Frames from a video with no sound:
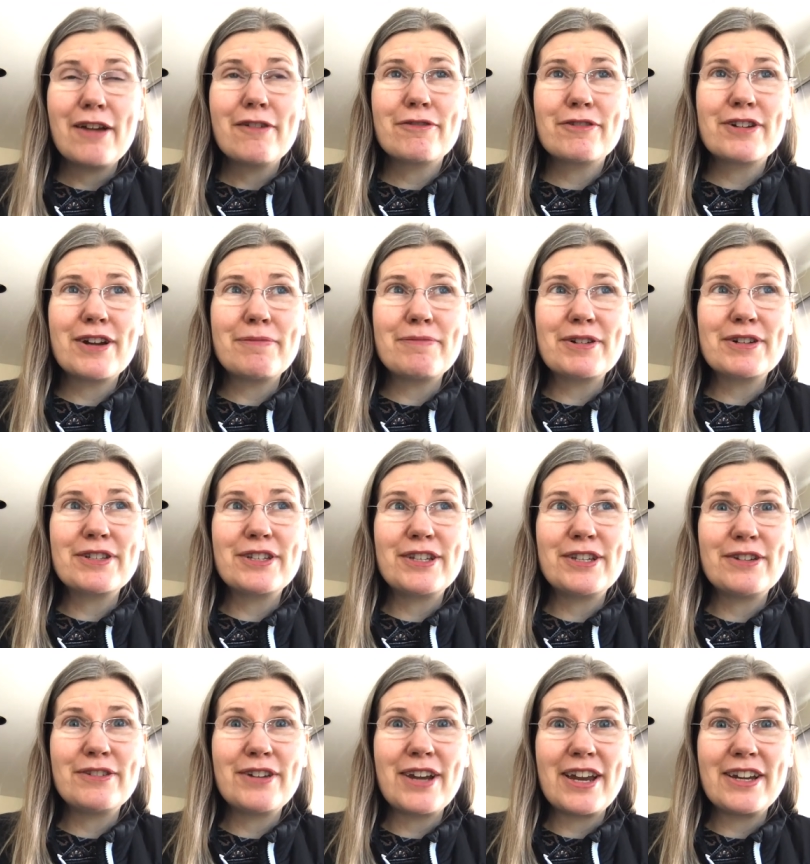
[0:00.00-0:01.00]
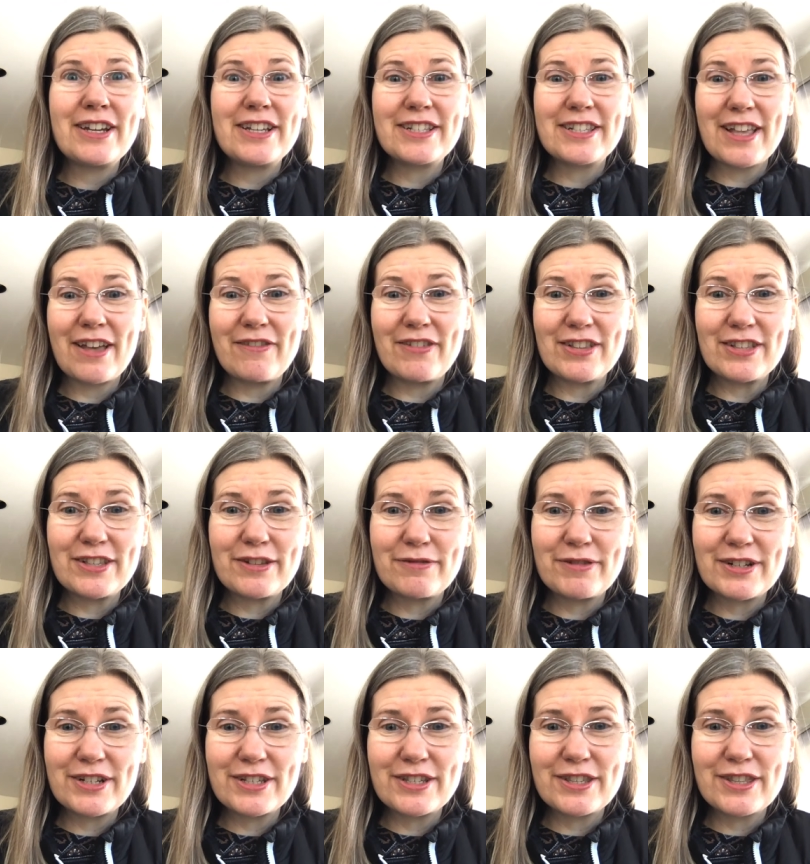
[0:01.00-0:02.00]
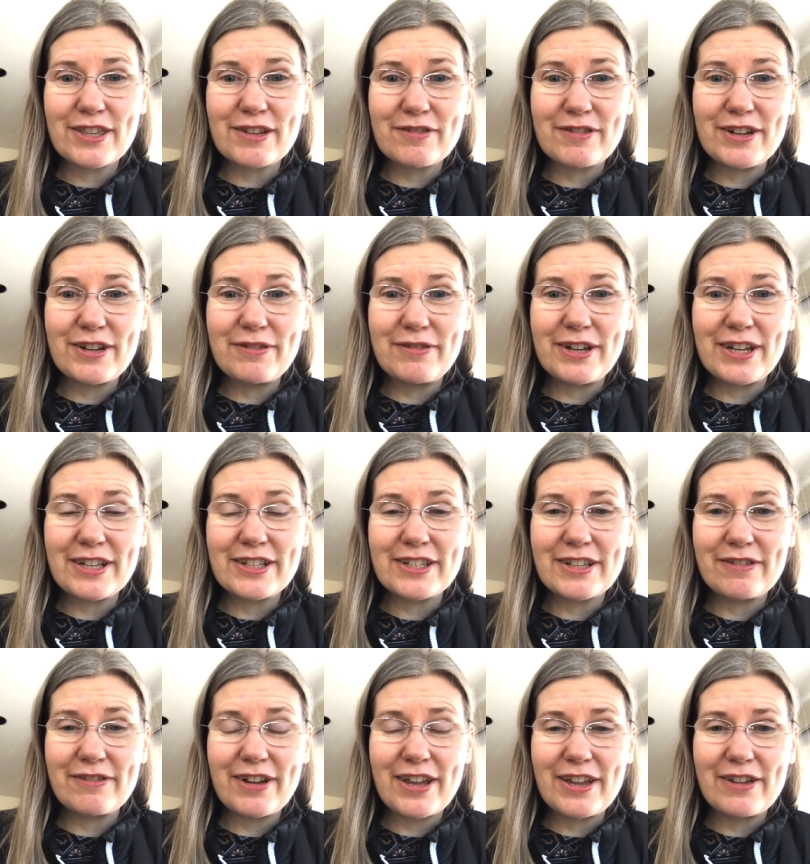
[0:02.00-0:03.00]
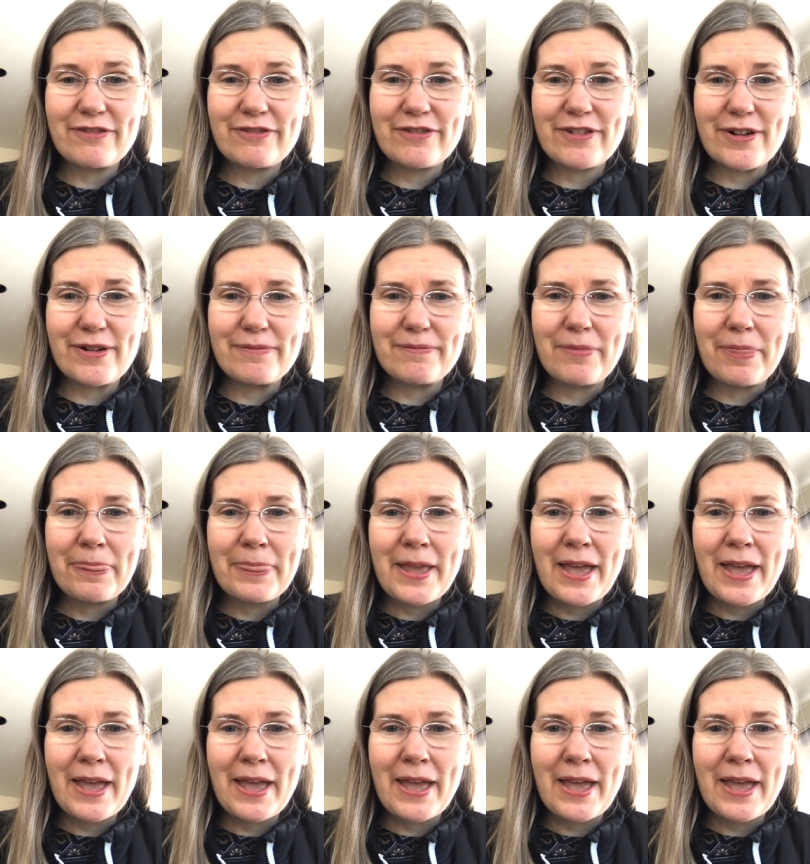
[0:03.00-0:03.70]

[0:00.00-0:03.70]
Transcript: We're number 297, so we're just 3 weeks away from